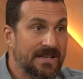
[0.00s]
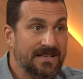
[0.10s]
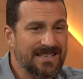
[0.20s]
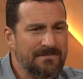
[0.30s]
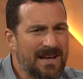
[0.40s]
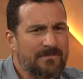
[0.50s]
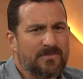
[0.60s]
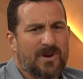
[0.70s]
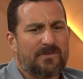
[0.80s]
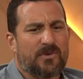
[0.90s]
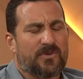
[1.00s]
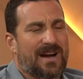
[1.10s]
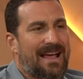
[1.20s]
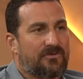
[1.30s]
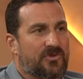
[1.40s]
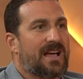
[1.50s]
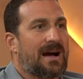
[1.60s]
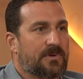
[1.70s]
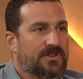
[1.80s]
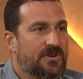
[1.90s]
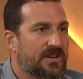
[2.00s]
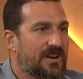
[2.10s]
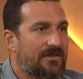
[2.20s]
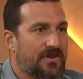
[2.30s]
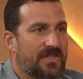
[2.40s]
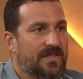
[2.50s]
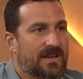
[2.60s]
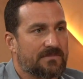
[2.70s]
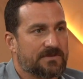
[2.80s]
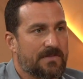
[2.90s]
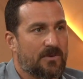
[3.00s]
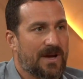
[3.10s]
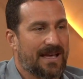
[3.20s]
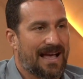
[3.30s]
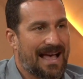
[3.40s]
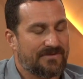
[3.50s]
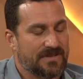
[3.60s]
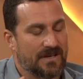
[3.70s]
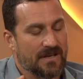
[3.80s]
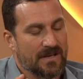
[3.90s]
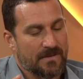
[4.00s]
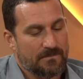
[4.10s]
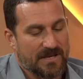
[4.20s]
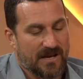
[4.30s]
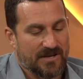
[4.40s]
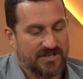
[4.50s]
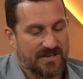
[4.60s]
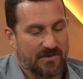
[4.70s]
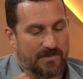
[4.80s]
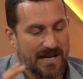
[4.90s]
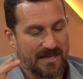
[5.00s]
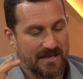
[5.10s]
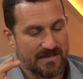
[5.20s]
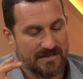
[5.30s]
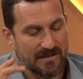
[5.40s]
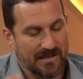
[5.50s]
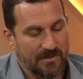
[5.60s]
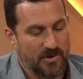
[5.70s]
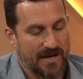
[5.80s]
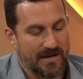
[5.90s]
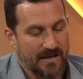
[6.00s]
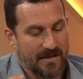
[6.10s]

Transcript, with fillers: Doesn't mean I'm grateful for every opportunity or everything that comes my way. I have to be conscious of it, but I think a deliberate